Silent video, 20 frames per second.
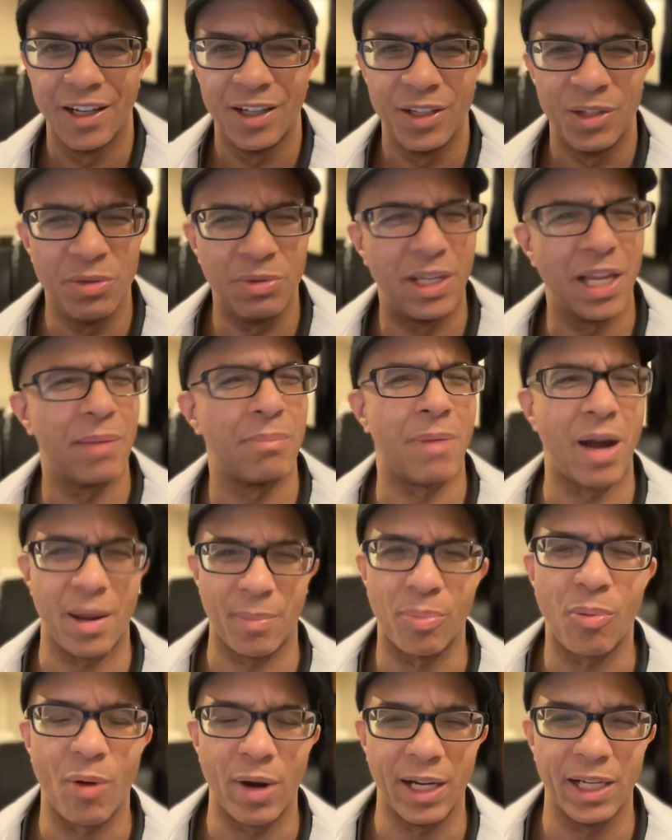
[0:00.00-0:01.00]
You get my
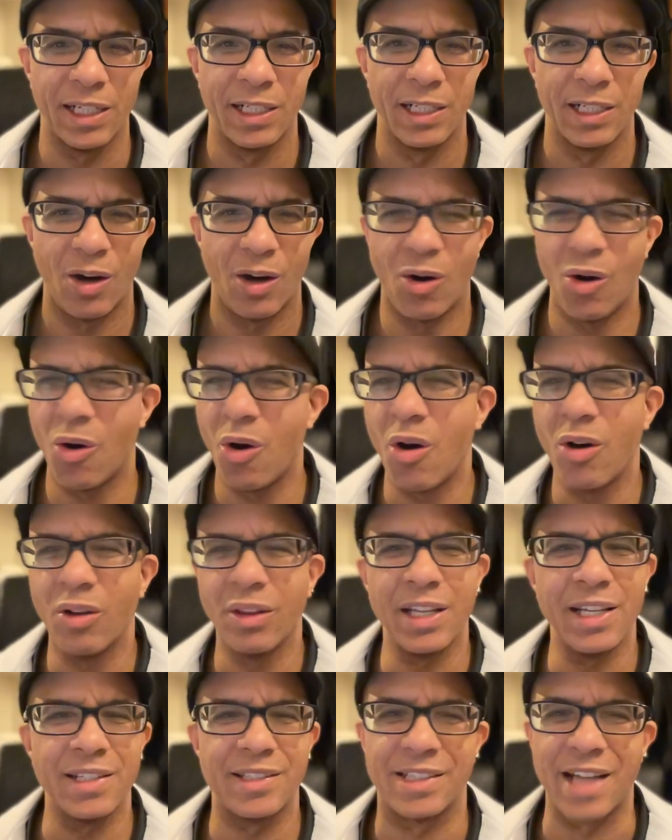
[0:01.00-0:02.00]
point all
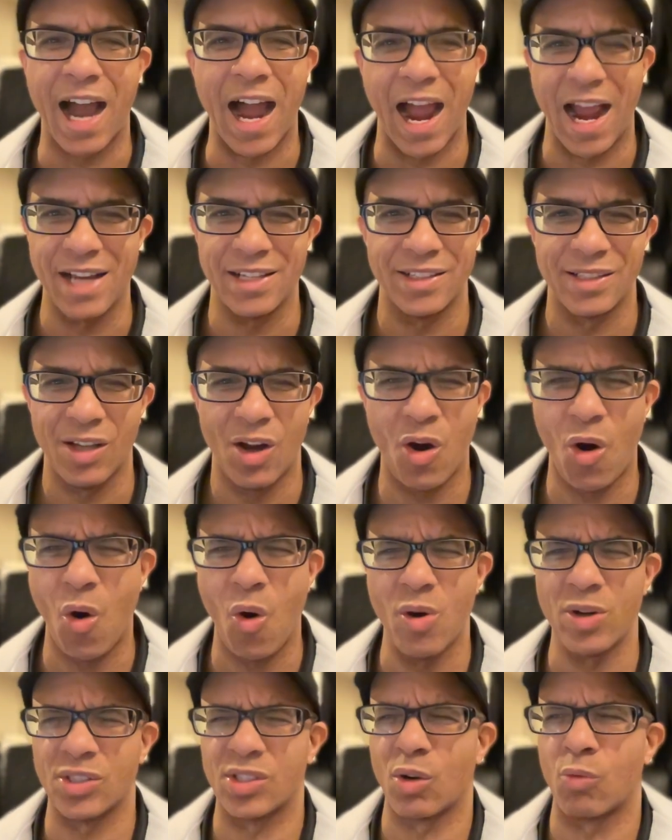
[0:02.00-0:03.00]
these guys,
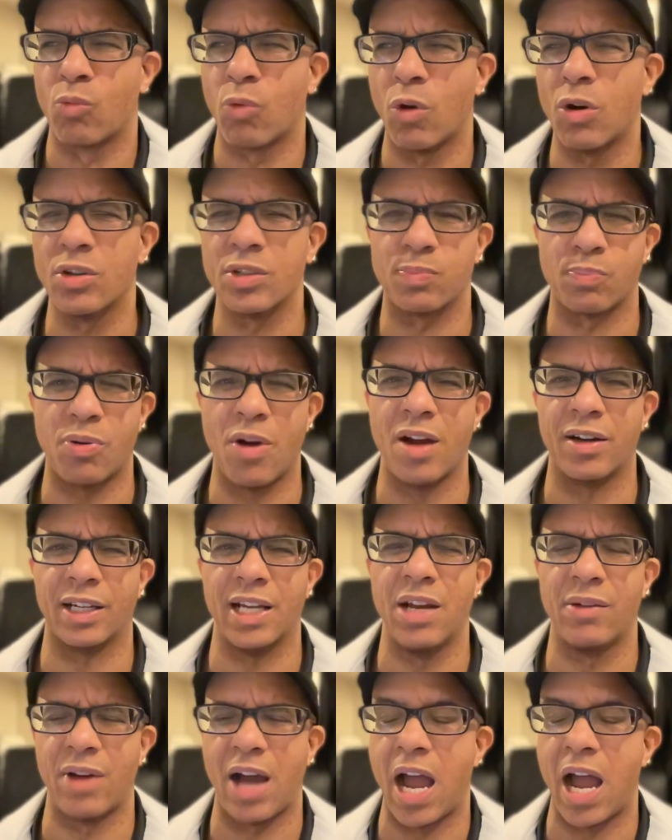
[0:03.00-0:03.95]
always the worst product ever.